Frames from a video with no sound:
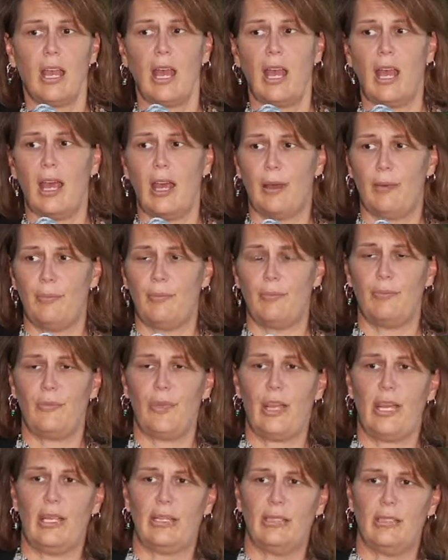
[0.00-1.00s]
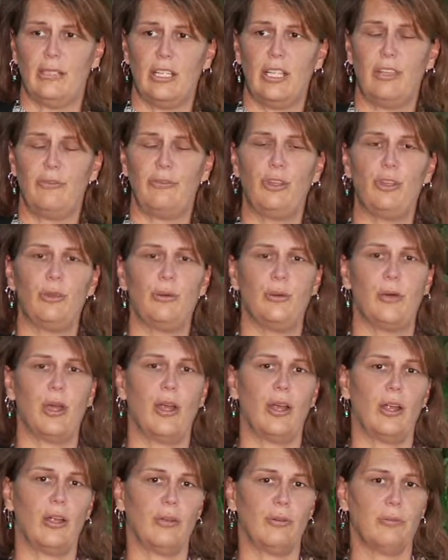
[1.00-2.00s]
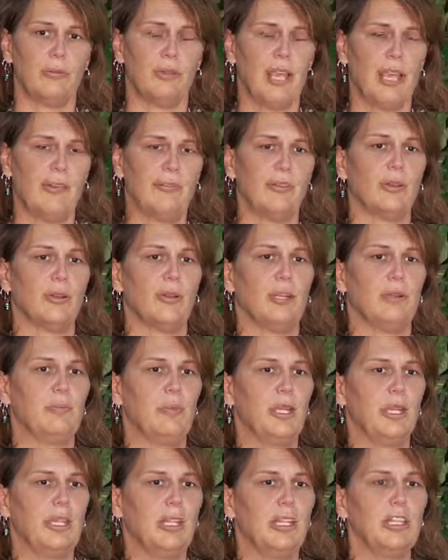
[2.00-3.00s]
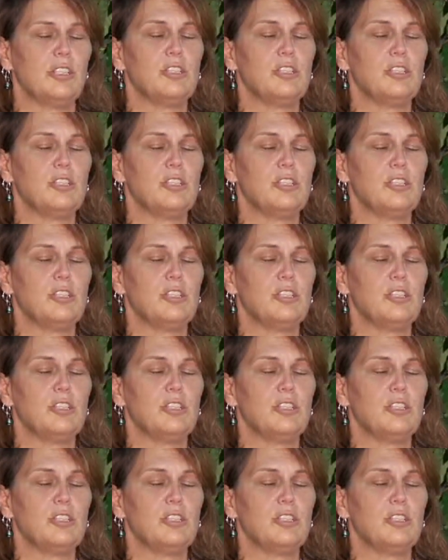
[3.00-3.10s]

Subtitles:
And if you are ever admitted